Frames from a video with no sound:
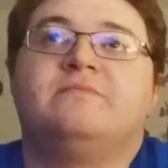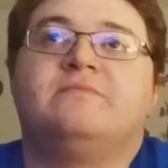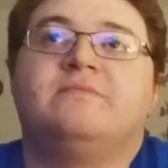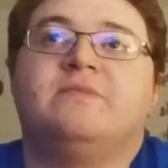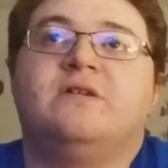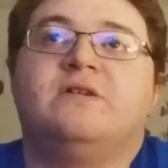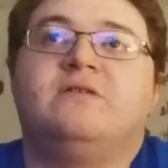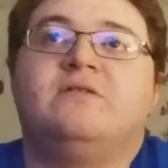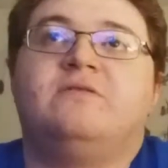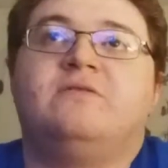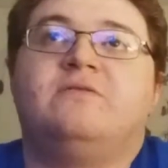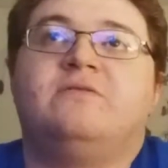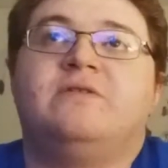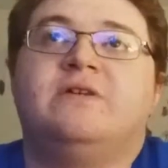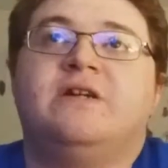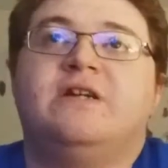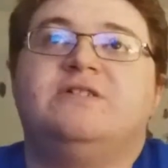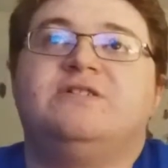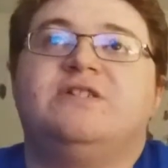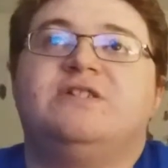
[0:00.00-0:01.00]
Oh,
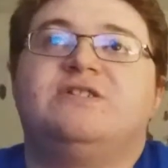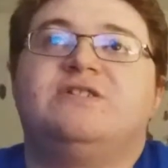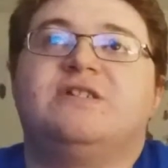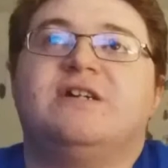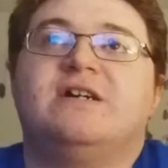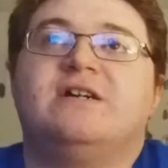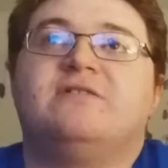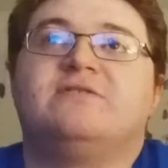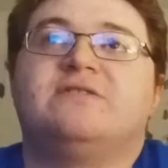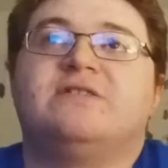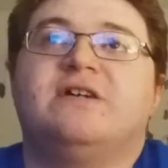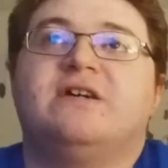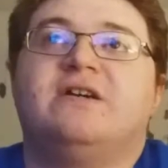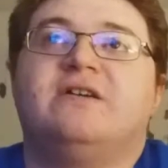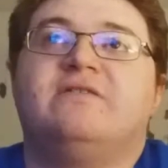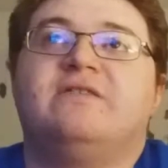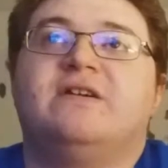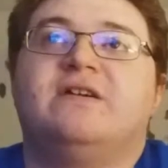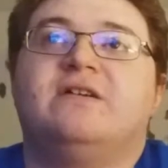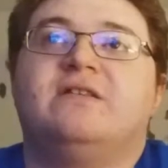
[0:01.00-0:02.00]
AJ Styles now
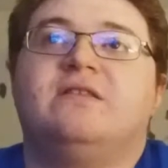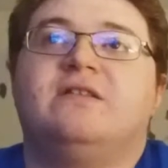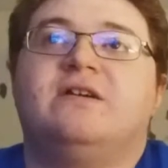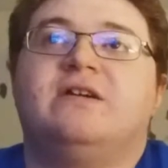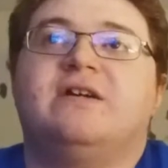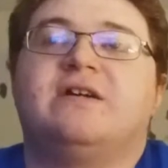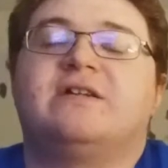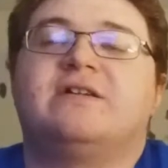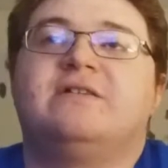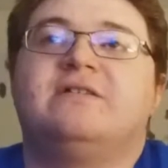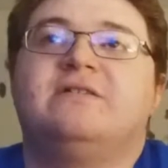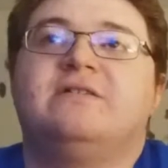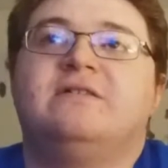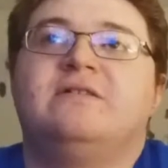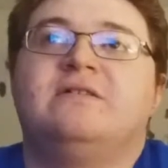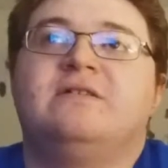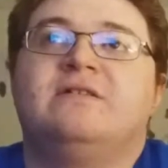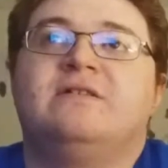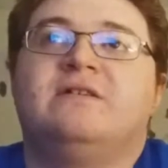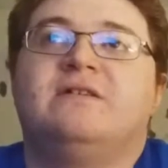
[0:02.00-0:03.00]
have the headlock
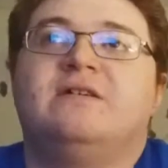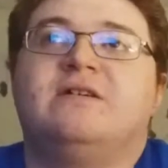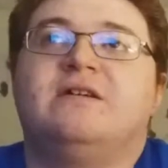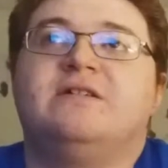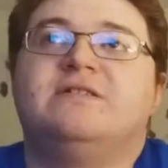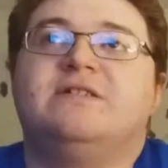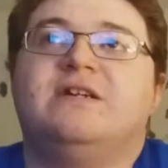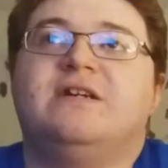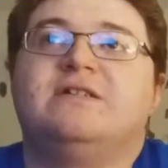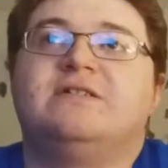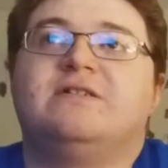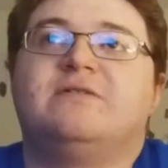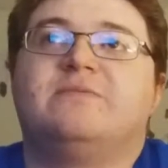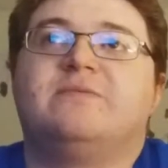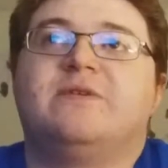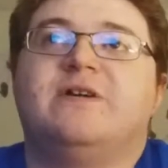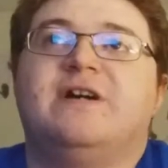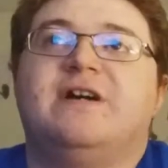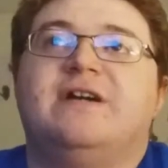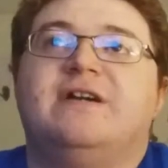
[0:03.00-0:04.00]
on Daniel
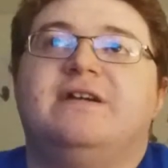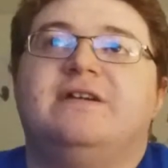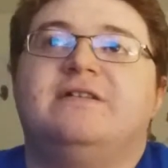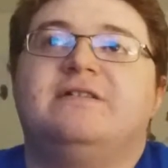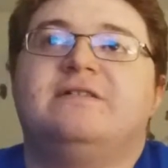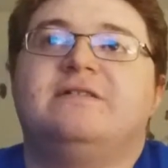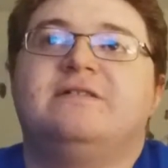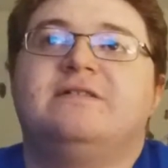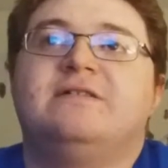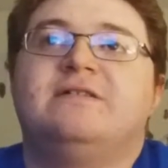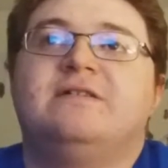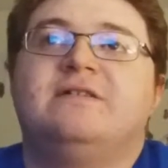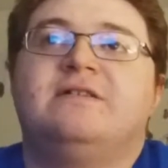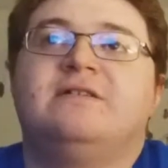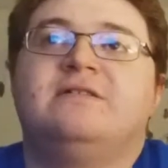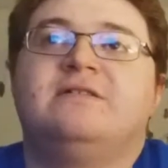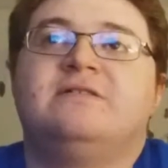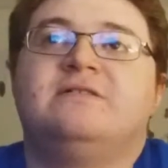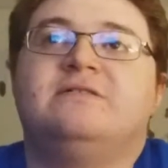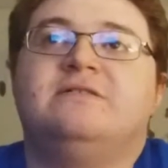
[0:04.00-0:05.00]
Bryan.
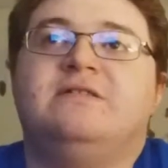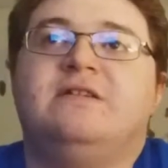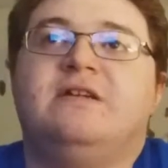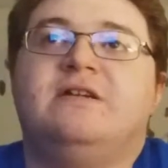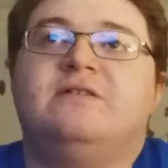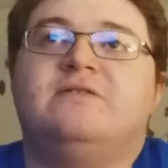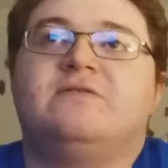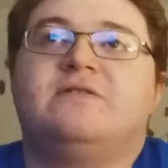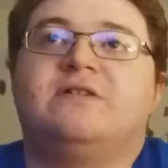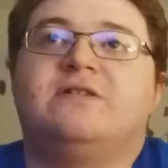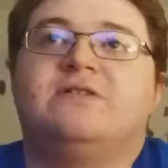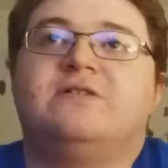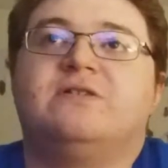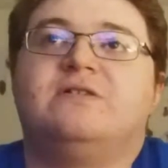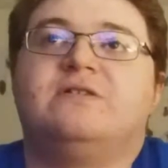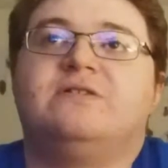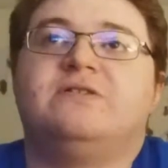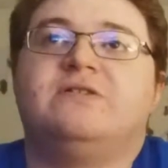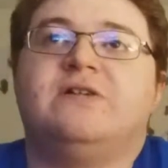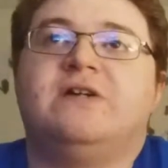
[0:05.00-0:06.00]
Daniel gonna turn
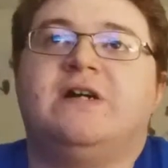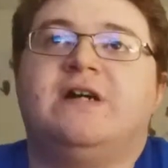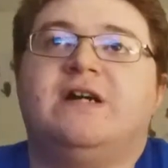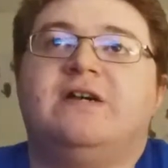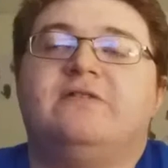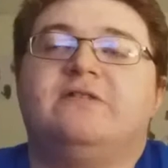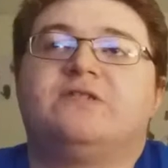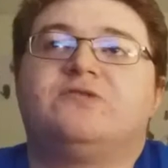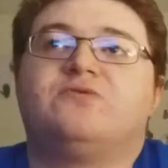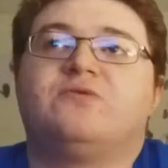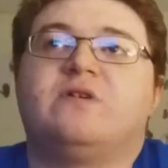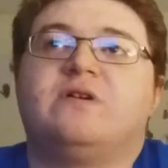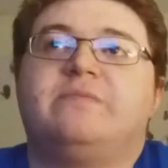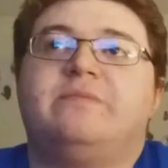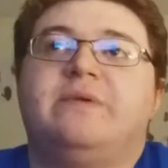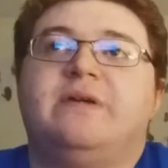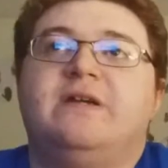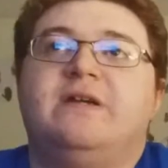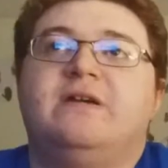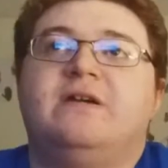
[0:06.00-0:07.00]
into an Irish
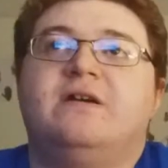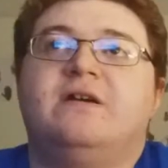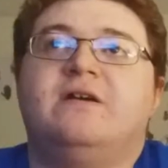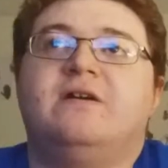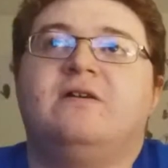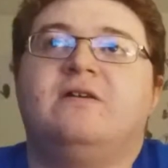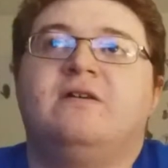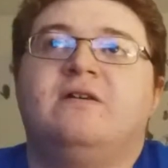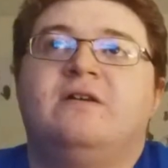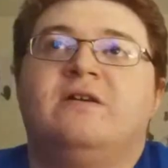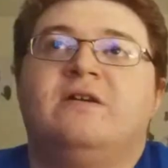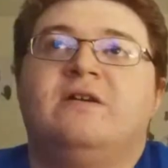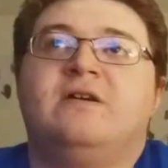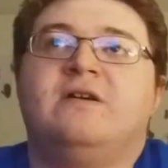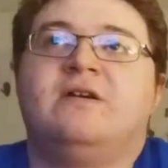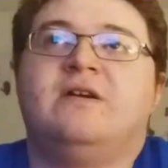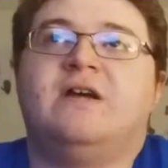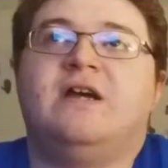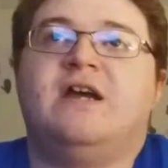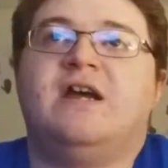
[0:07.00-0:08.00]
whip here.
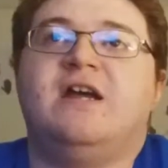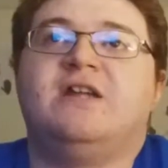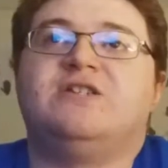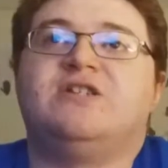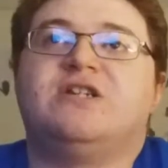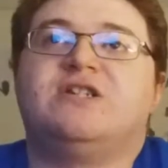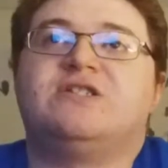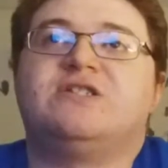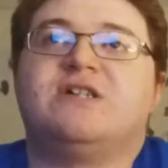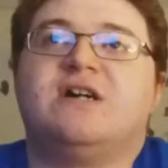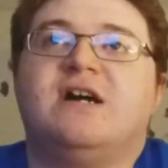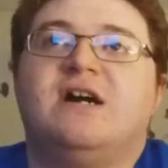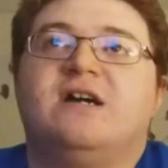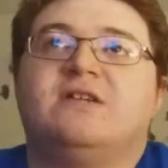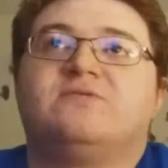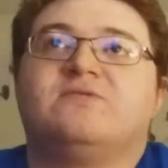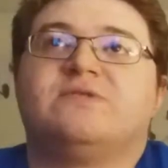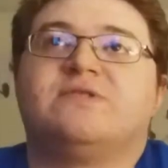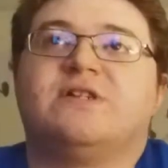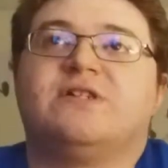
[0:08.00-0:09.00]
AJ
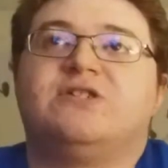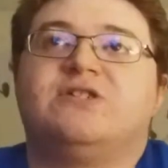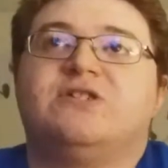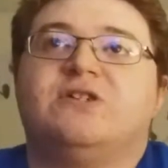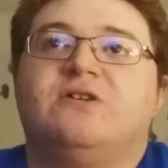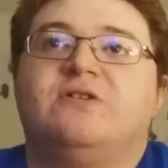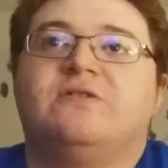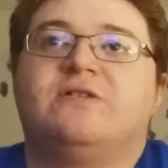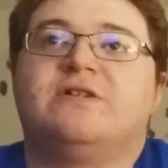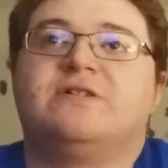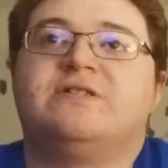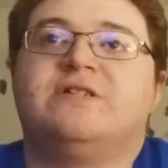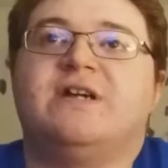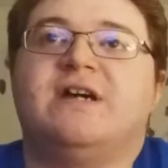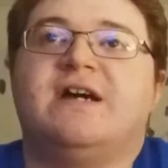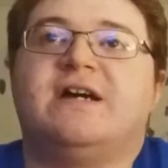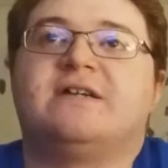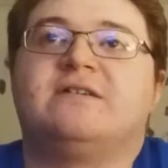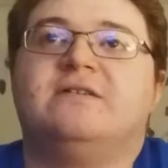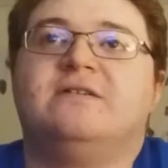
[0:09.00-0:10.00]
Styles with a shoulder
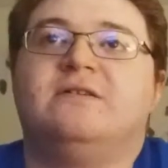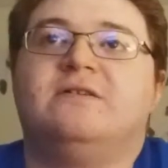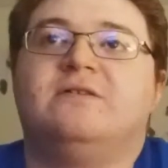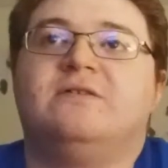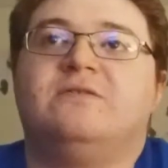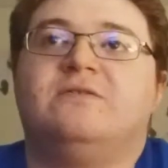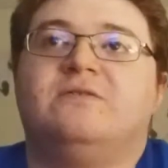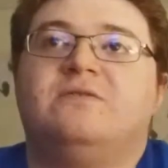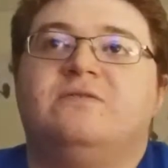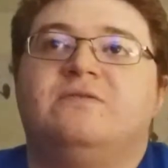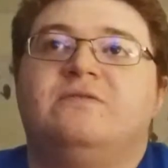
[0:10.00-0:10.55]
tackle.